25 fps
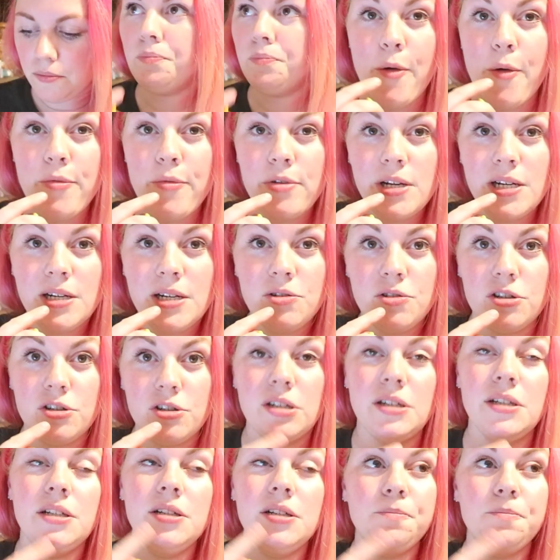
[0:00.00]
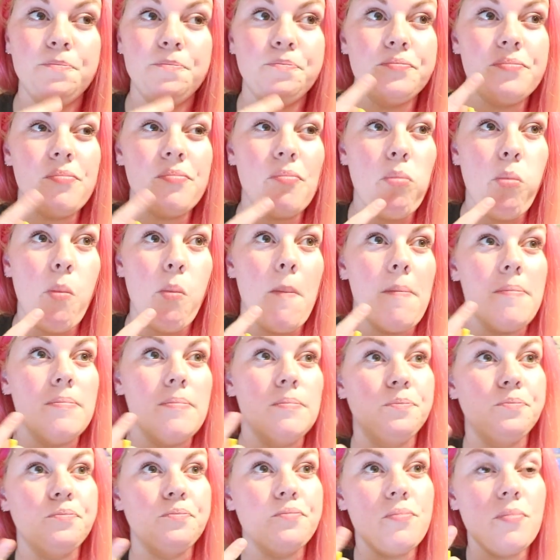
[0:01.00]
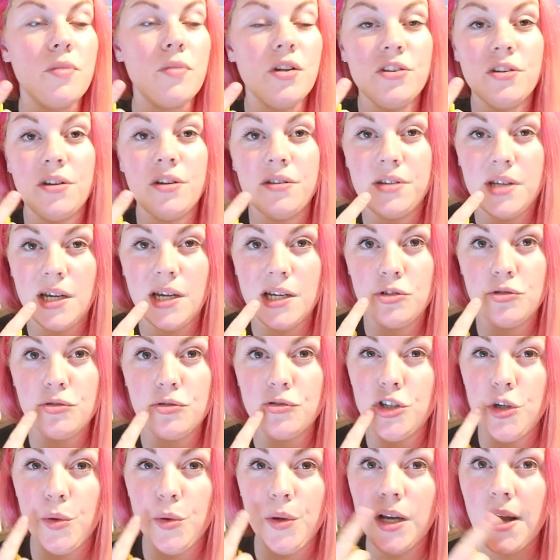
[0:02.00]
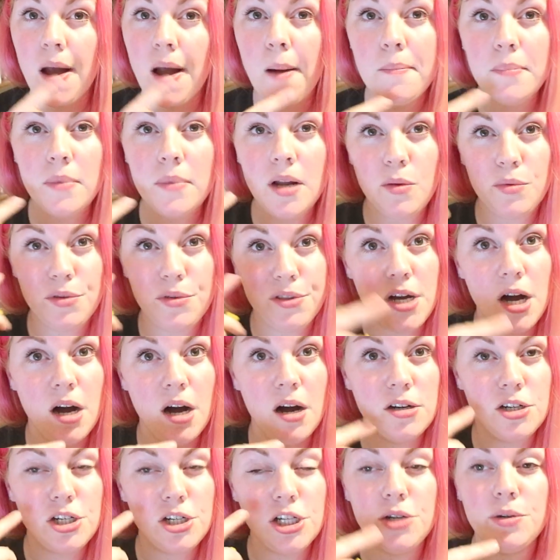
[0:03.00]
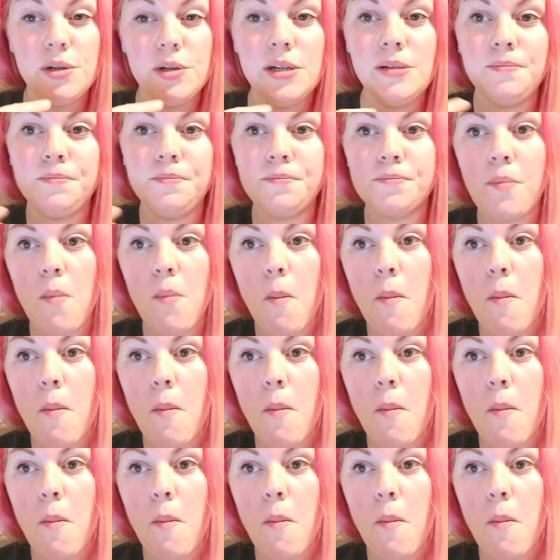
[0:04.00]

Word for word: On the outside, it's like the texture of chewing gum, like with the hard coating.